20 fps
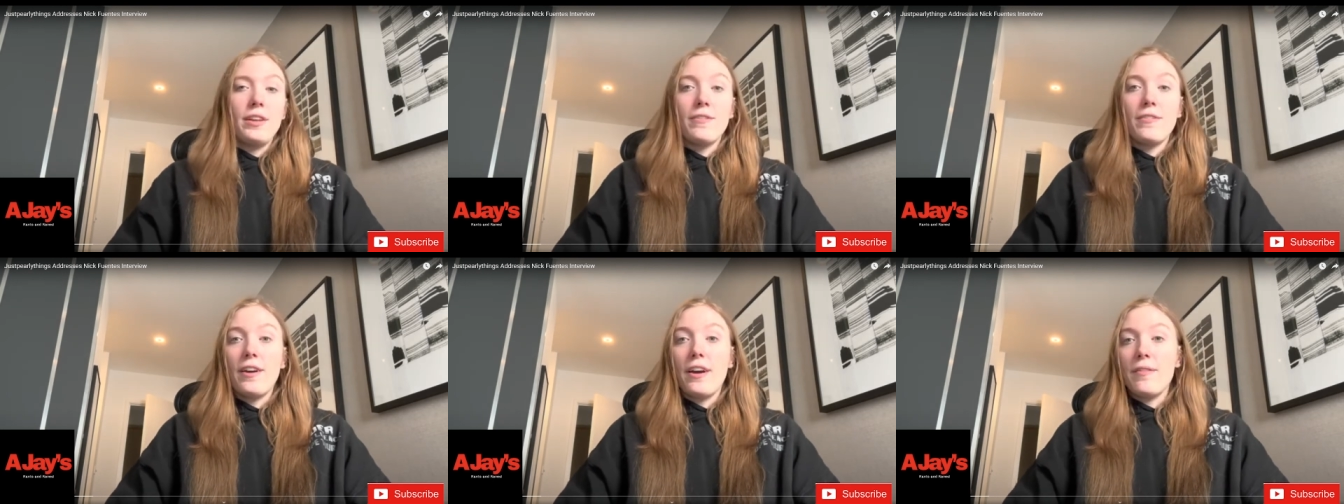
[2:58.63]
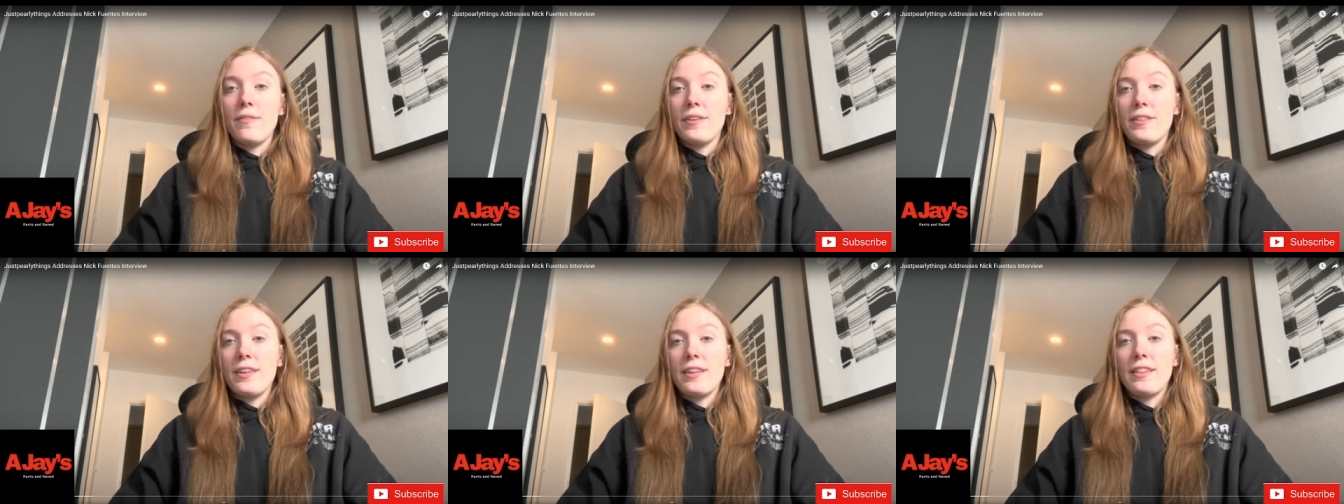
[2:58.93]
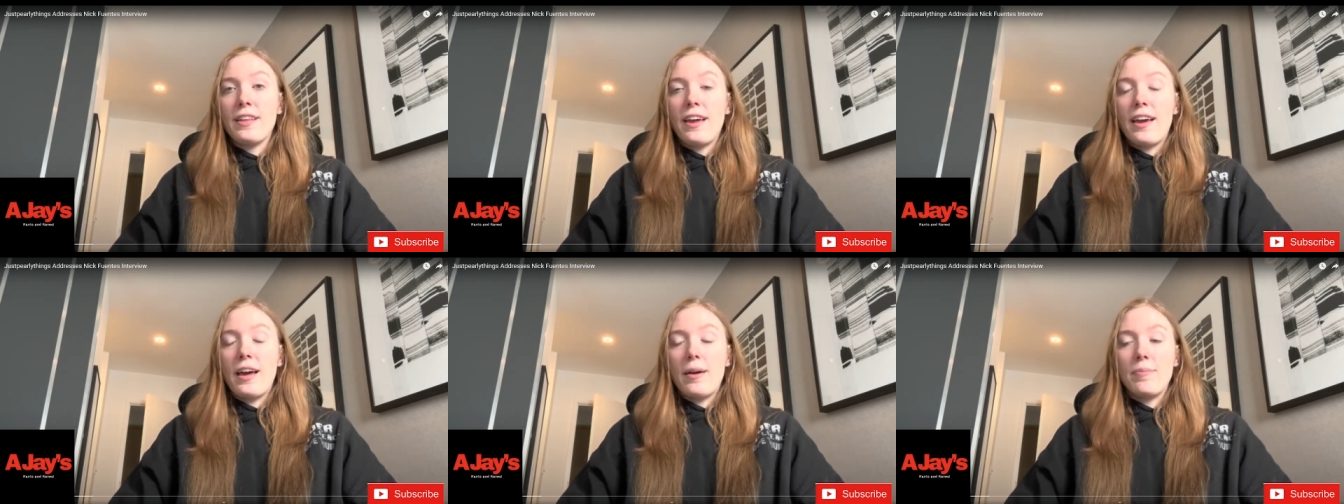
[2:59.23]
for everything
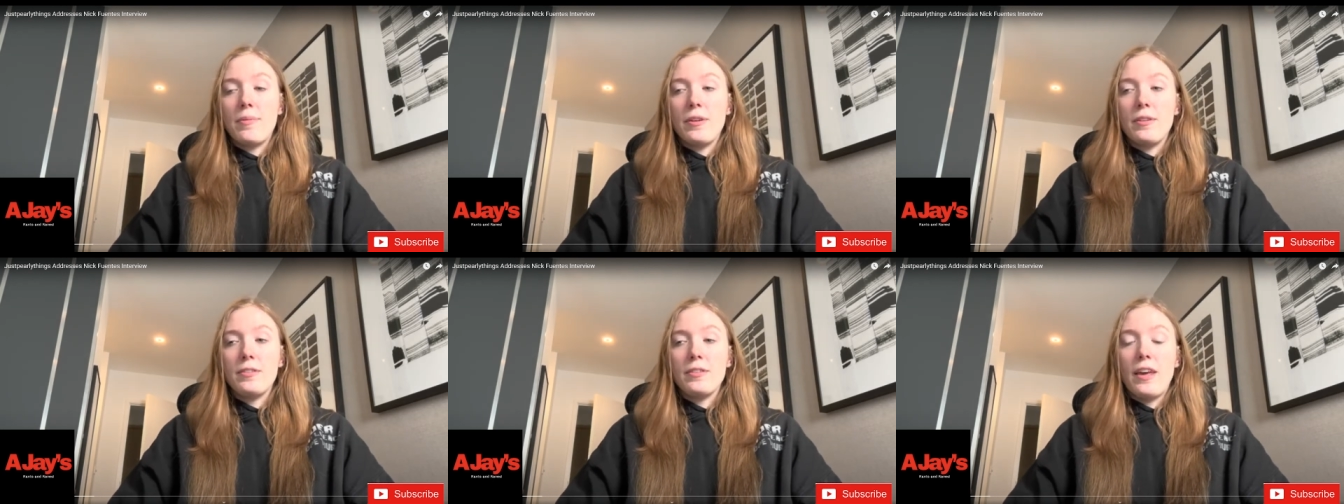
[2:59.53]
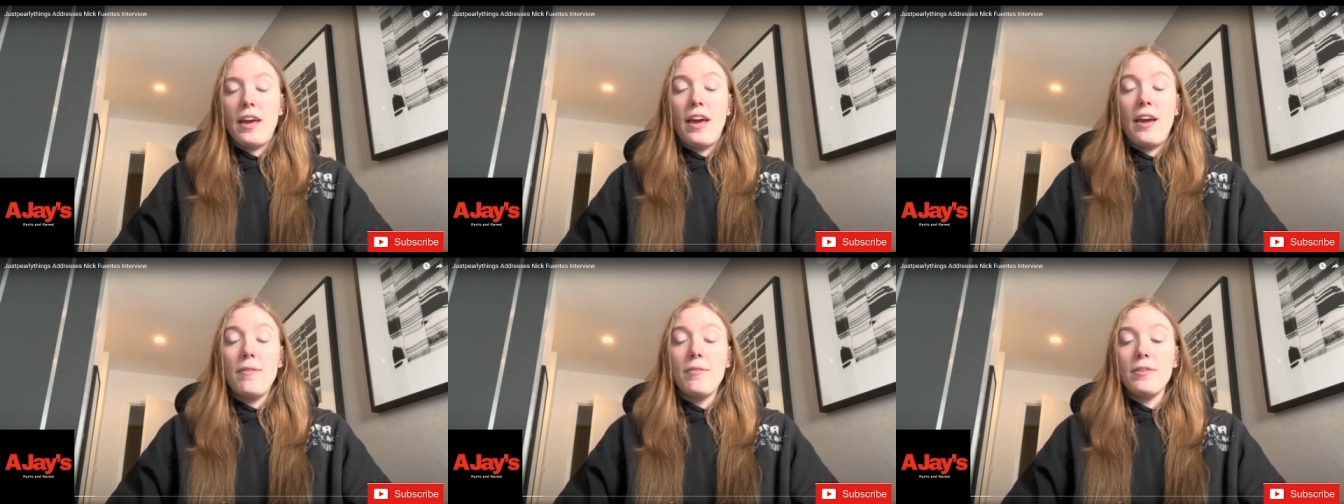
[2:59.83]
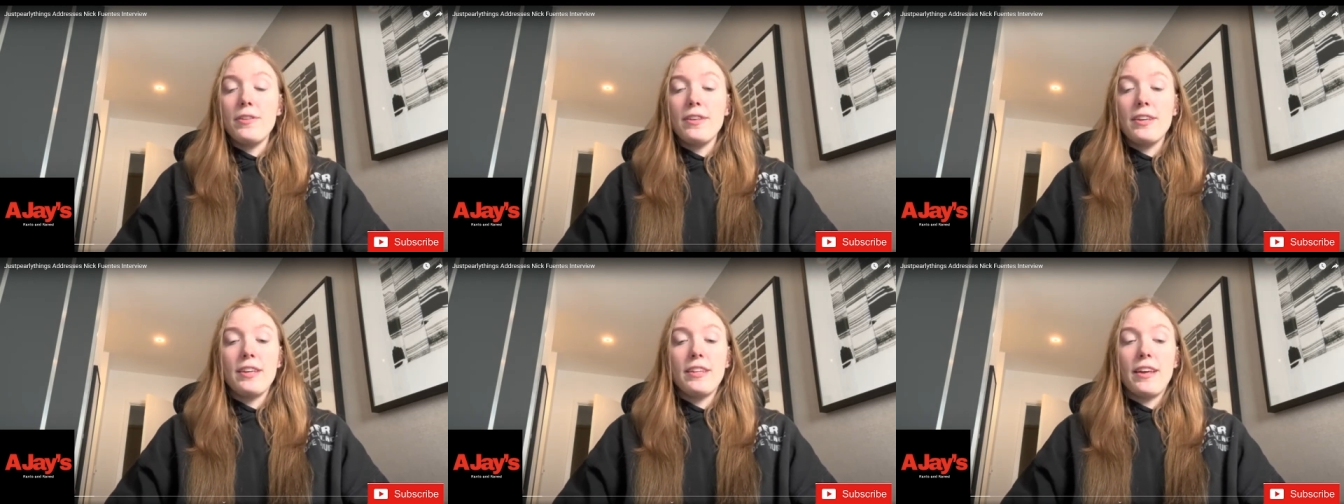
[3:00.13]
that happened.
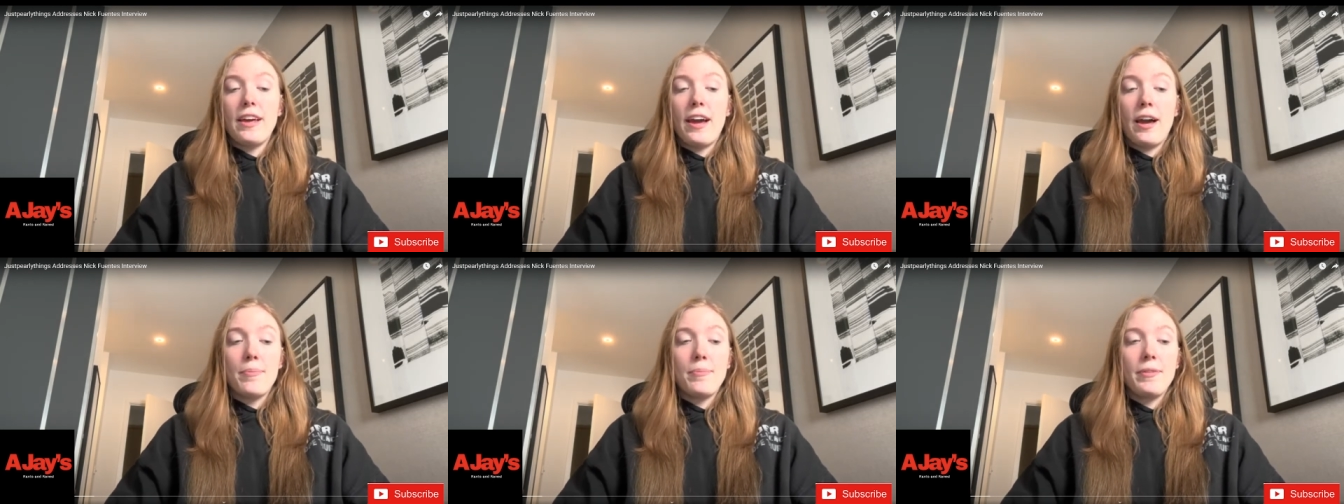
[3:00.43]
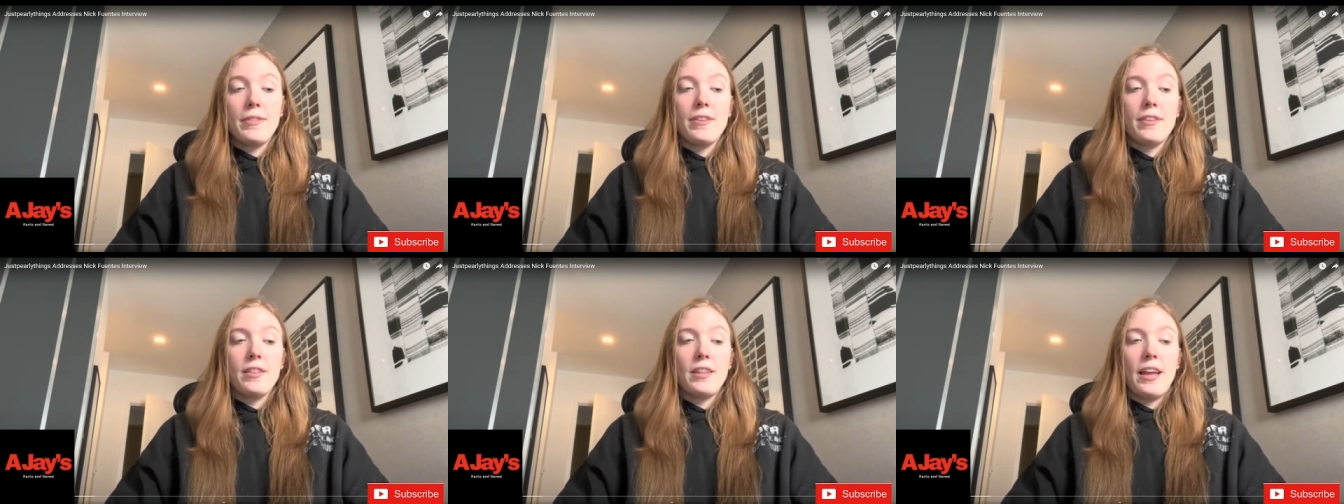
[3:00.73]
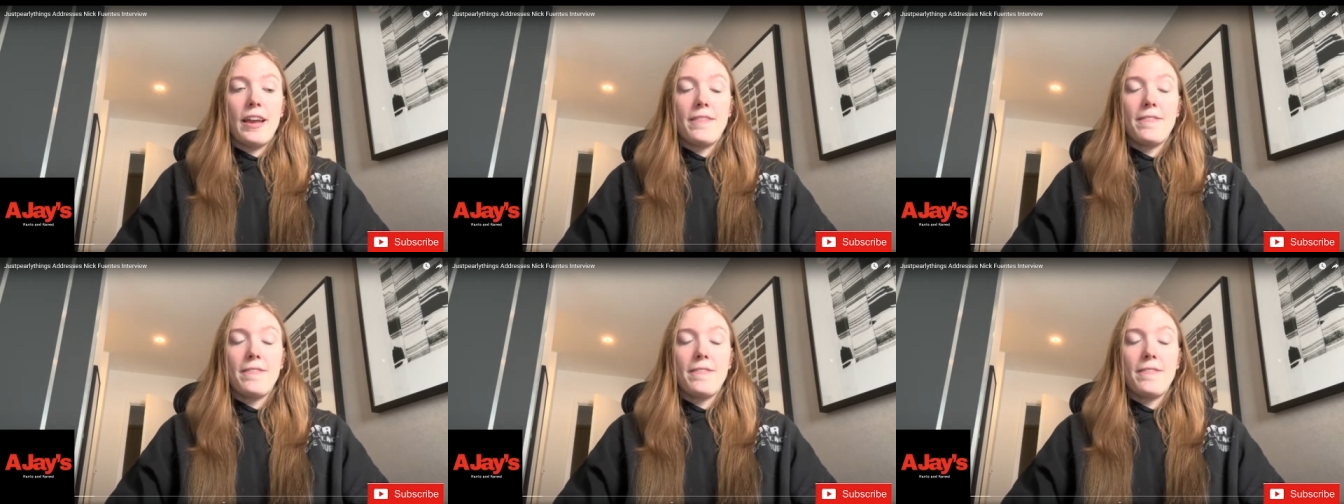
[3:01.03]
Everything that happens in life,